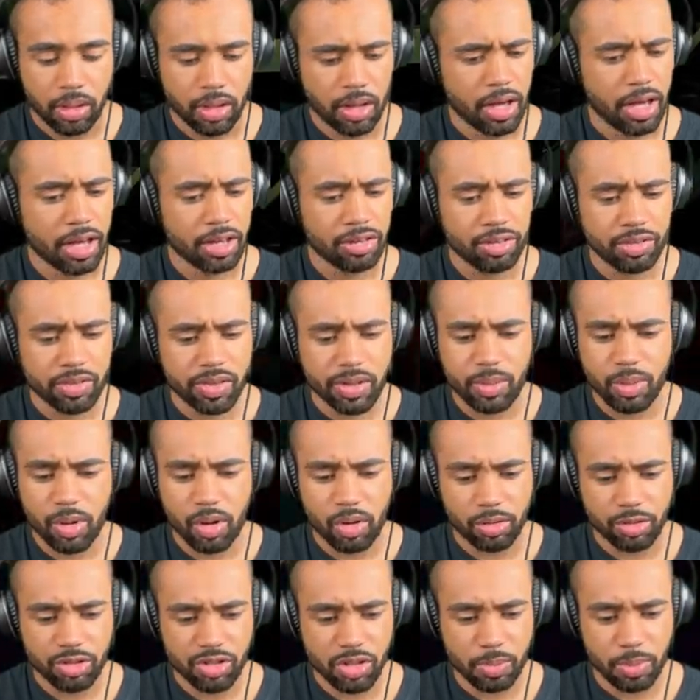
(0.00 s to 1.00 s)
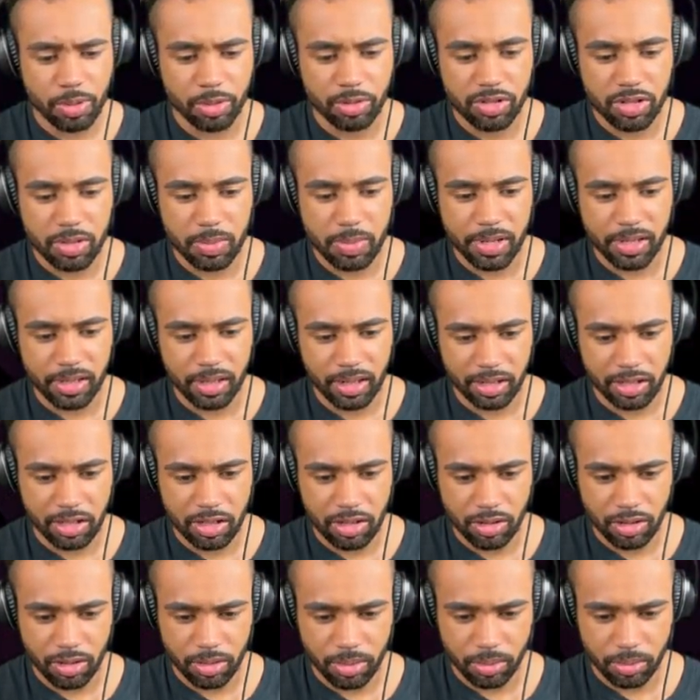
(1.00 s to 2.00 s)
I thought they were all supposed to be like,
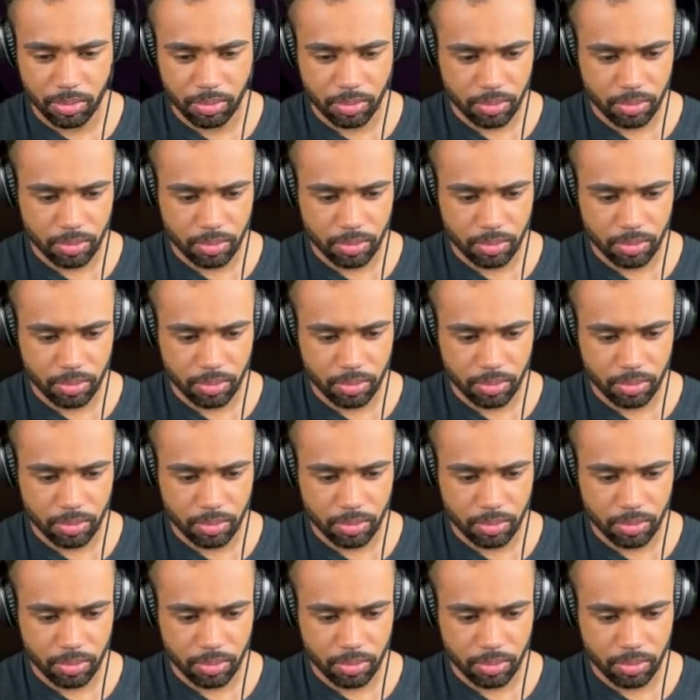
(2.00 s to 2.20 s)
you know...